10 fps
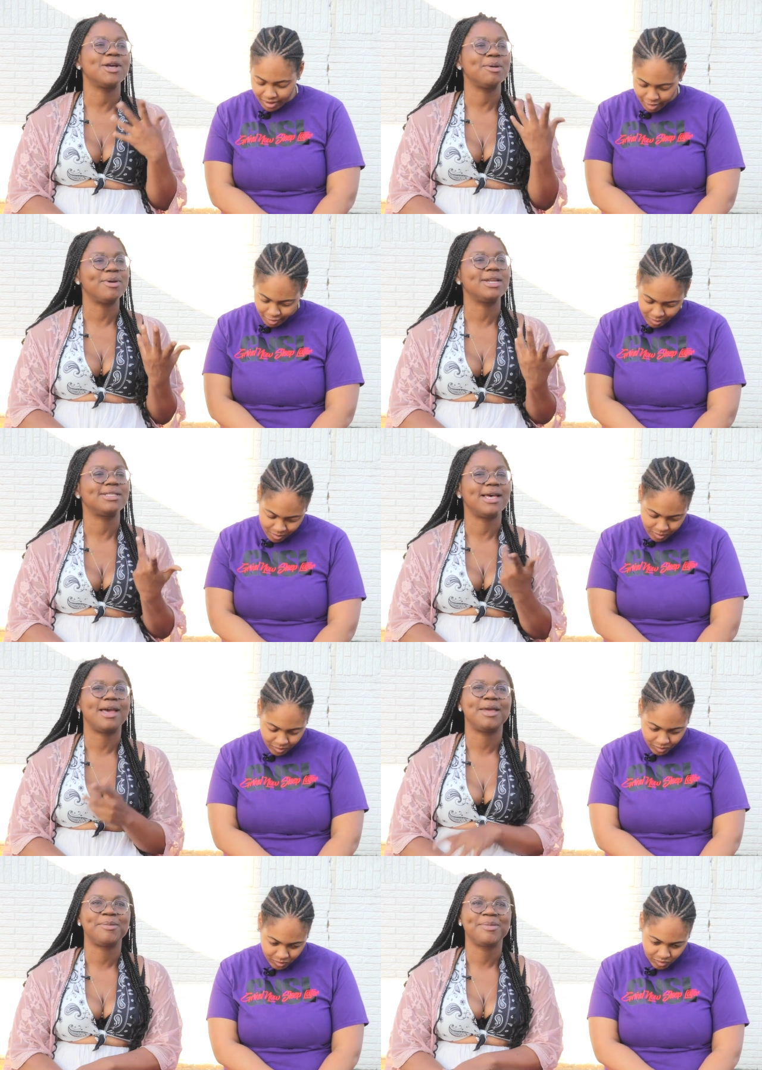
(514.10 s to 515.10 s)
Speaker 1: talk about a
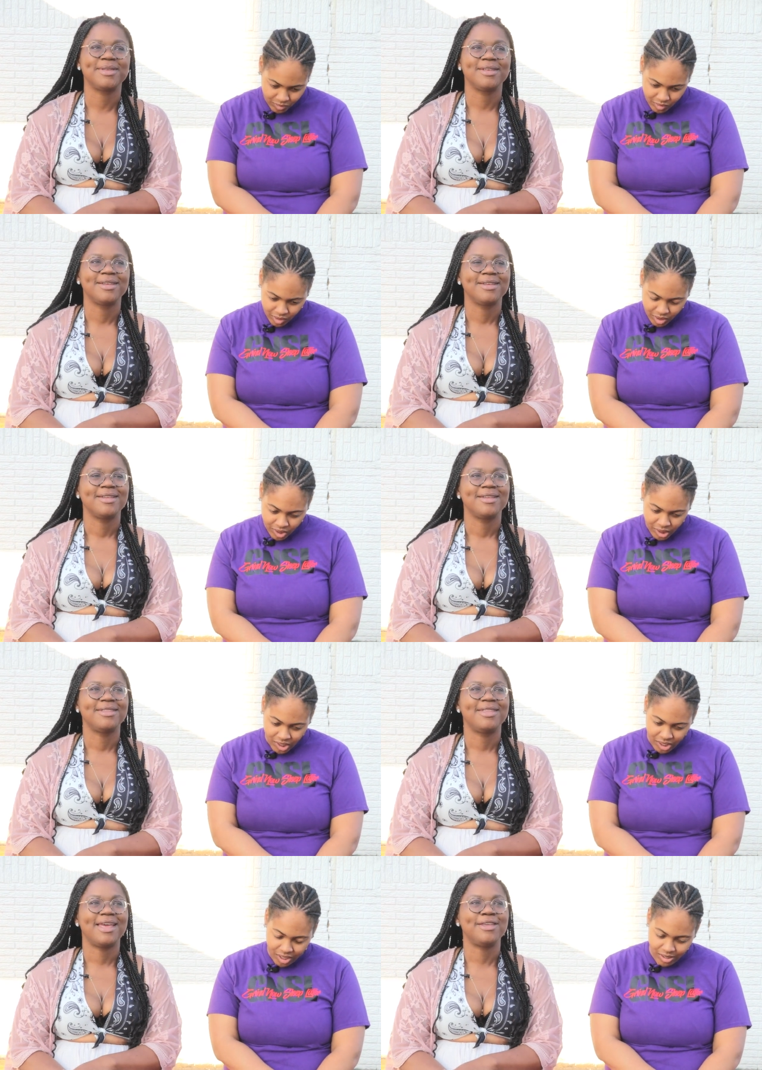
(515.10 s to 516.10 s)
time.
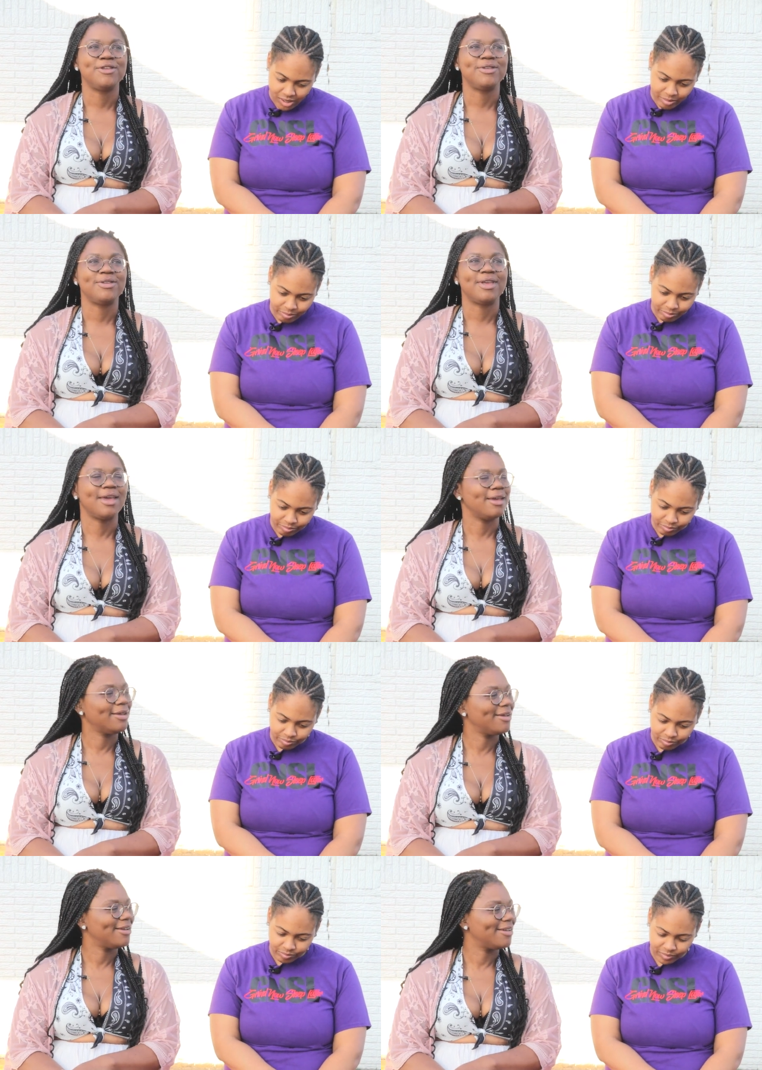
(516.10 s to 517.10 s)
That, um,
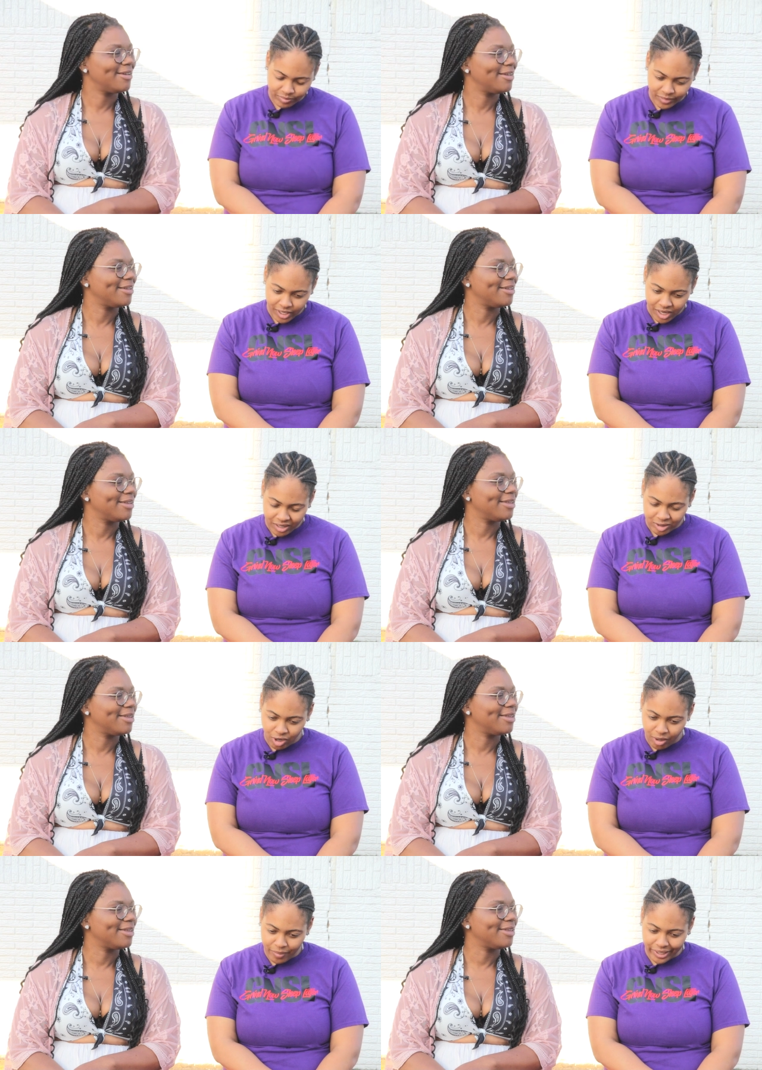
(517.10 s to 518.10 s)
yeah.
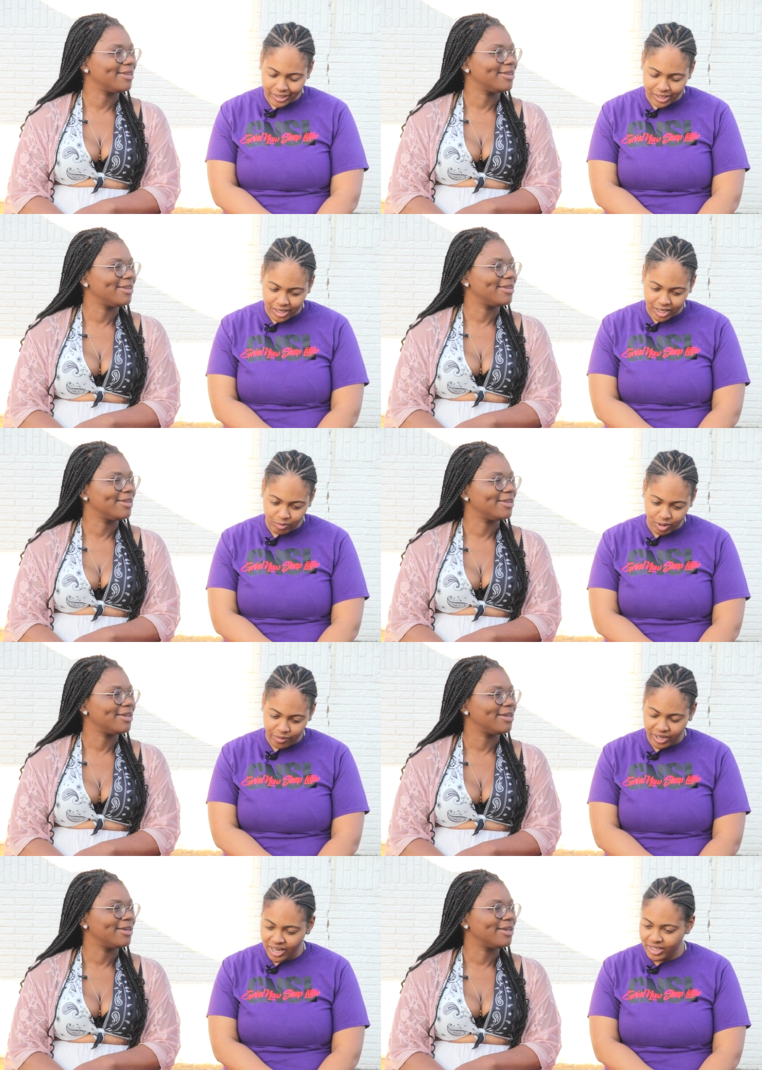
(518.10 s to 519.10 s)
Talk about a time where a
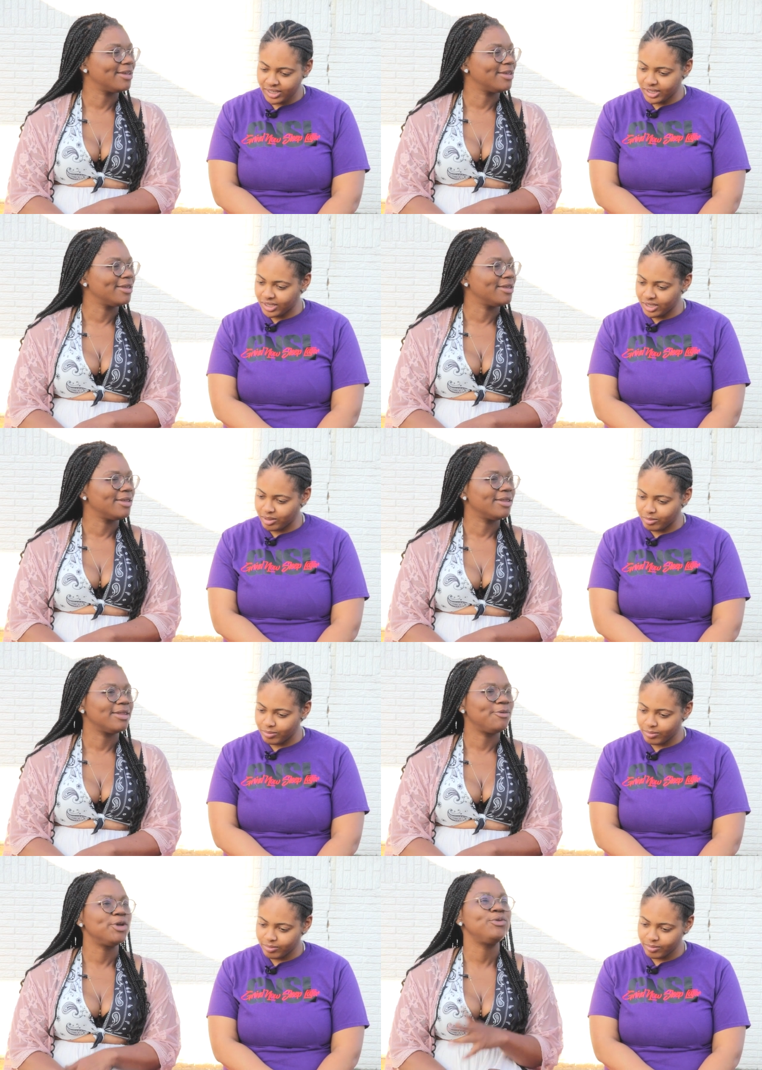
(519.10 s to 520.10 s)
relationship.
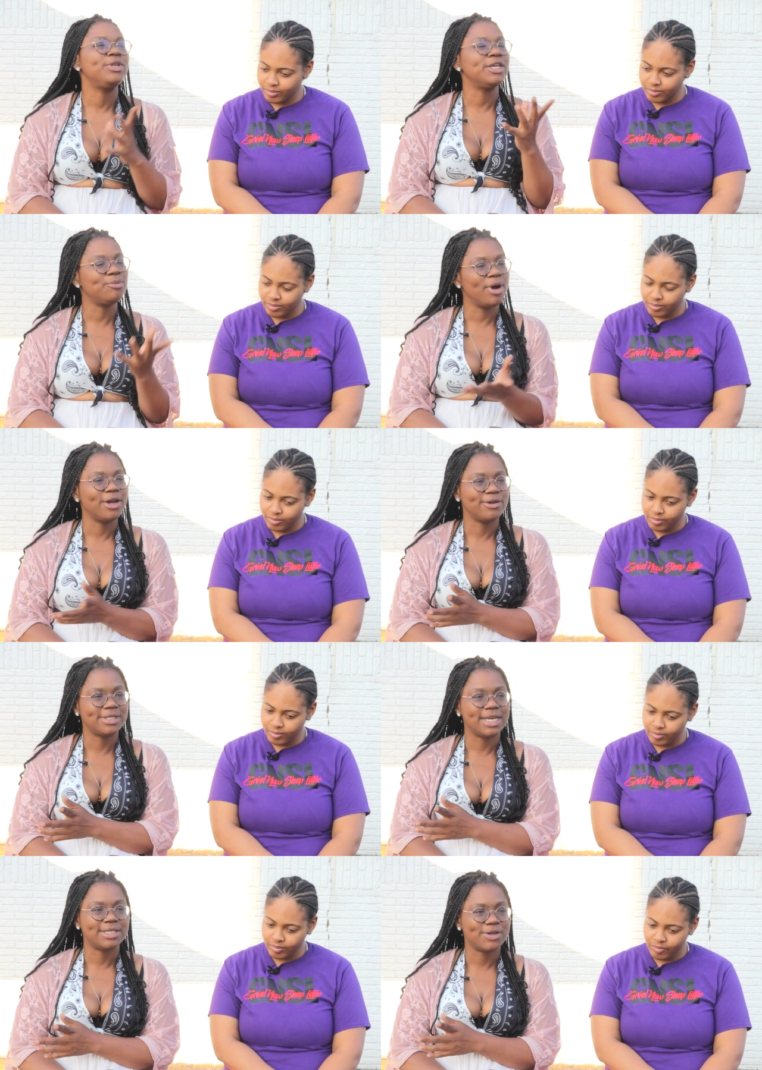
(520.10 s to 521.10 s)
Speaker 2: where you did not
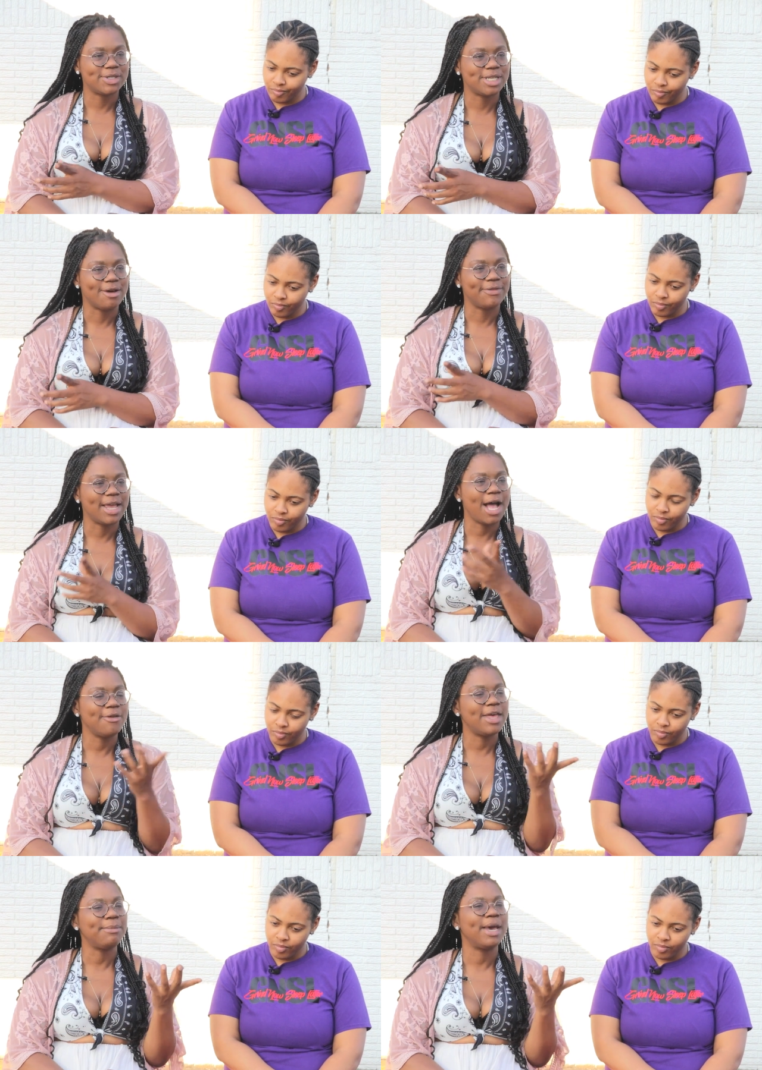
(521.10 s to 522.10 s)
prioritize yourself and
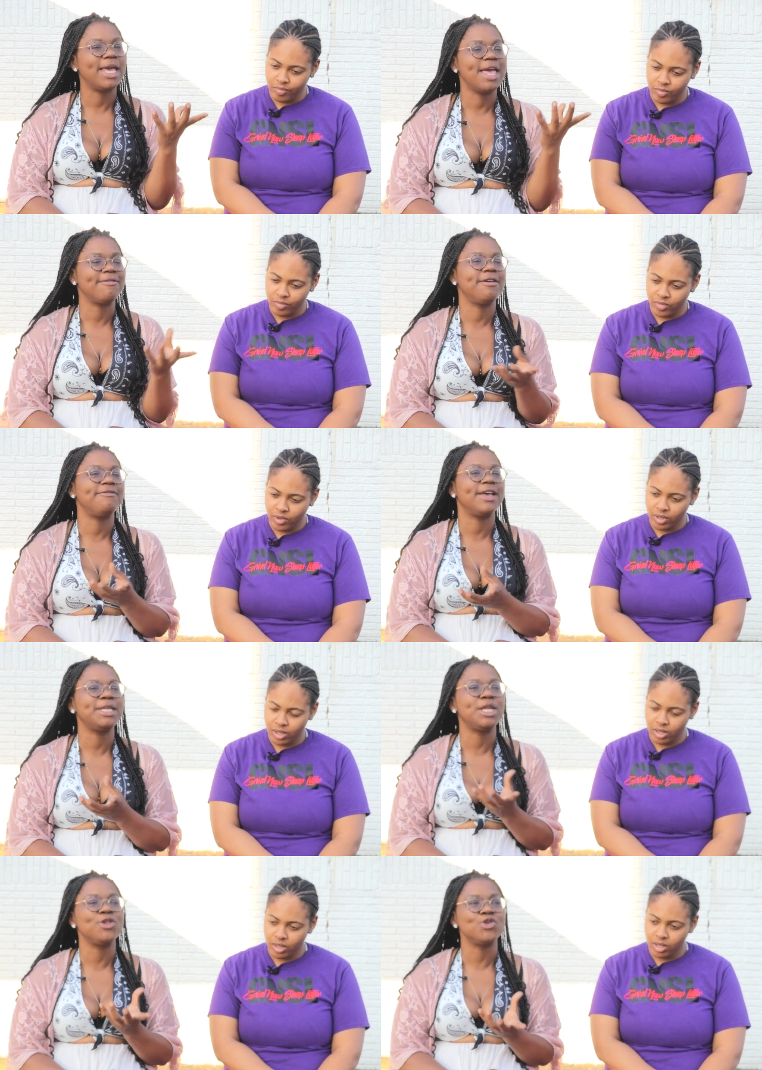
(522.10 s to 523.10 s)
how that might have
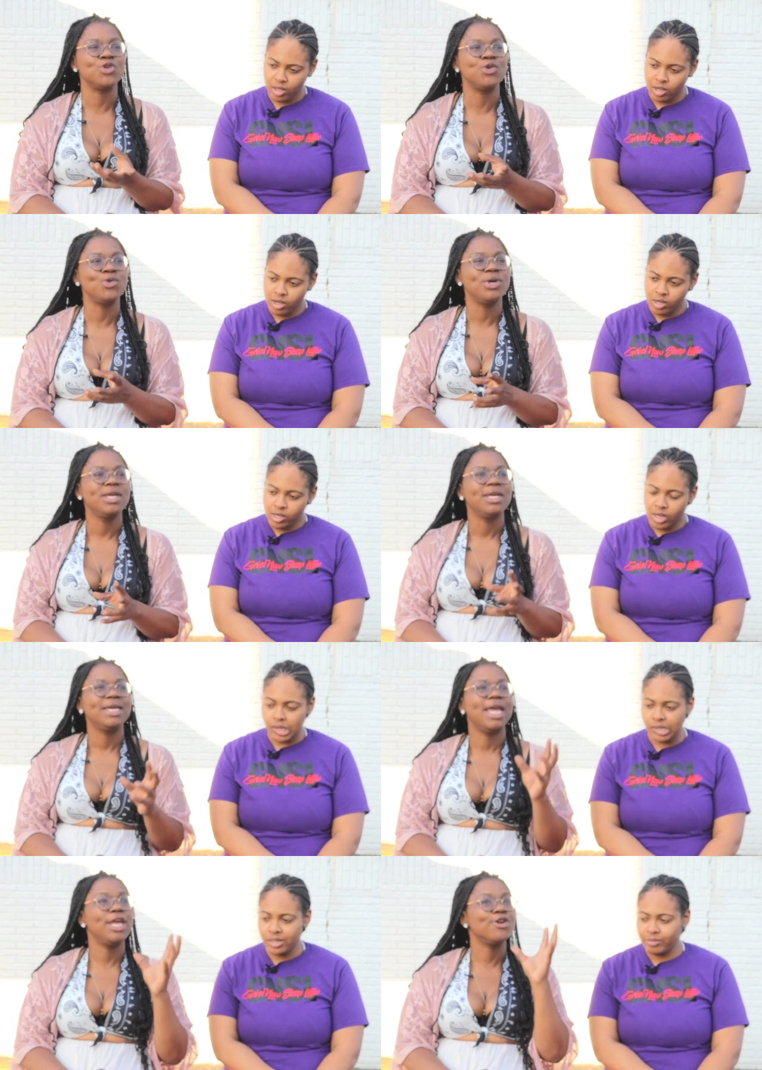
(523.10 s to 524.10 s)
affected you
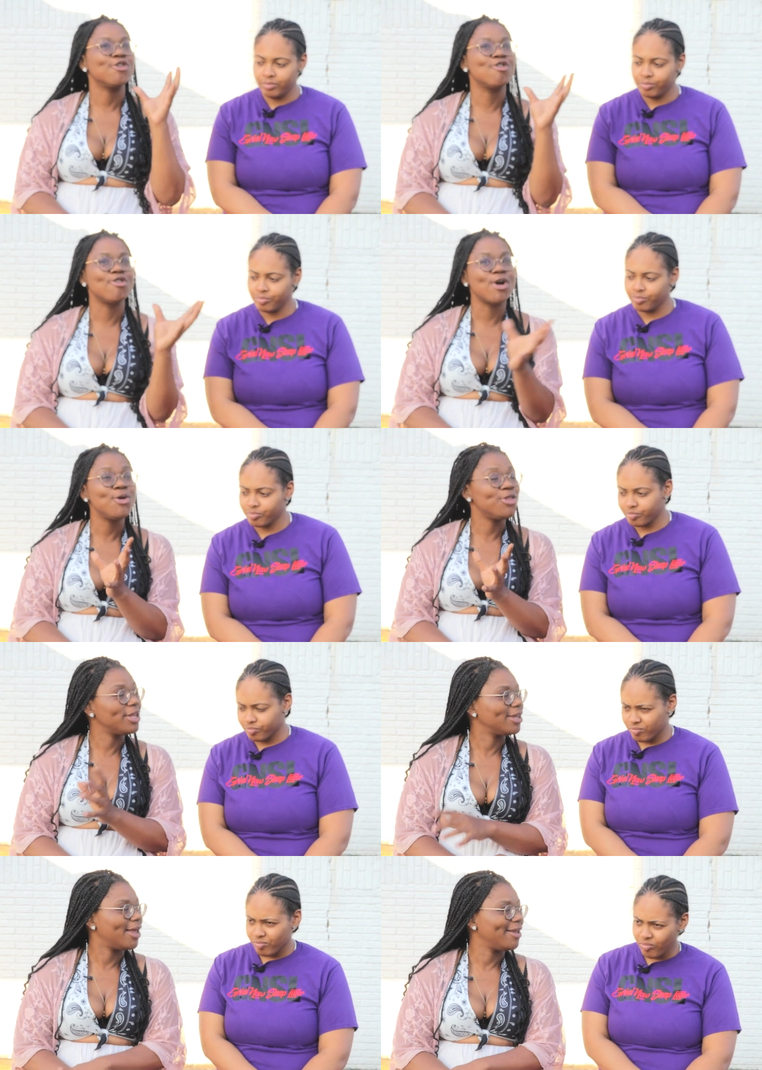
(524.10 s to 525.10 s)
um, and your growth
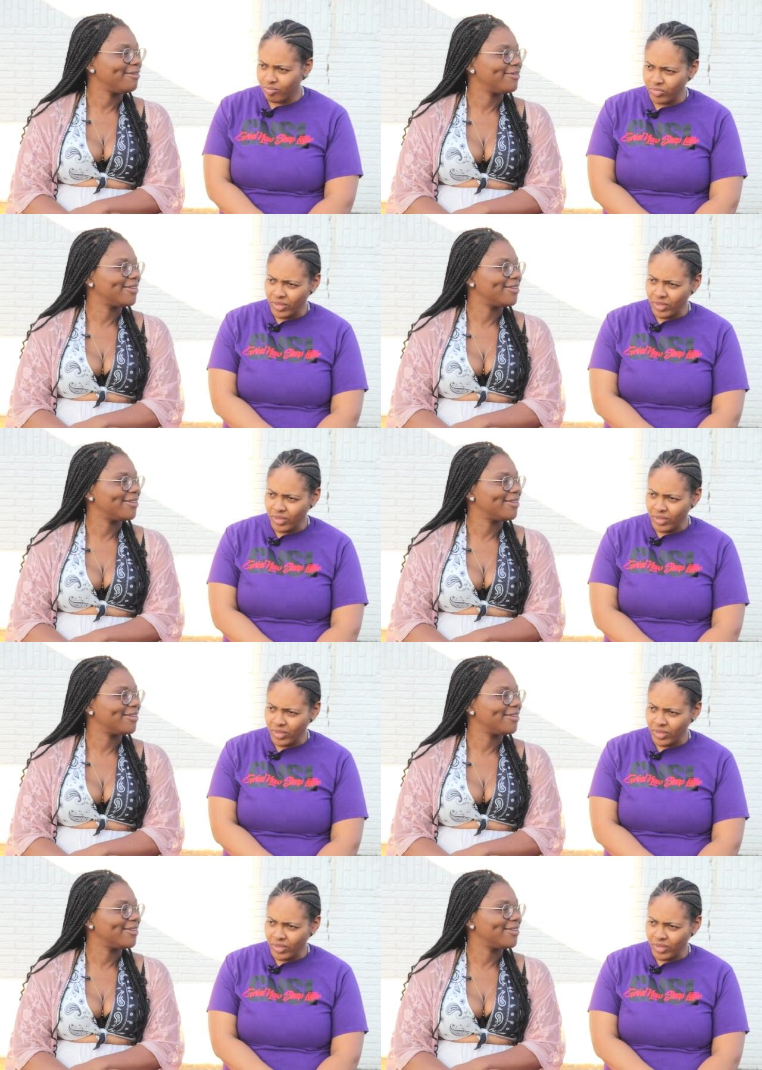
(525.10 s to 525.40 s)
in life.